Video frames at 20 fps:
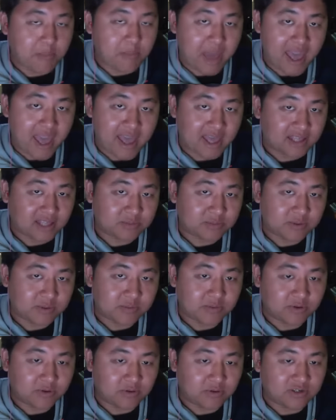the the
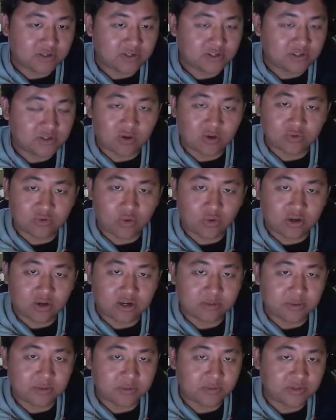bass people or the
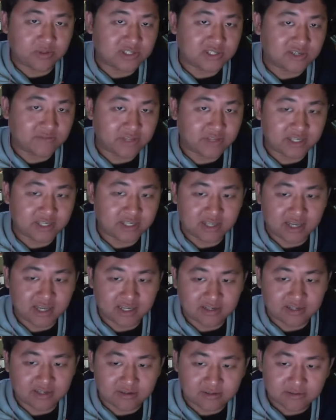saltwater people and stuff like
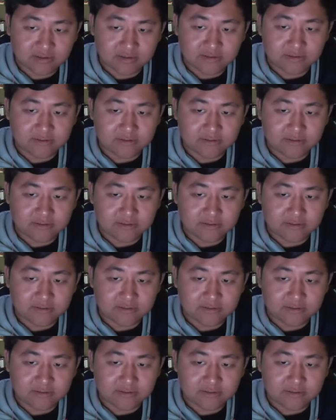that?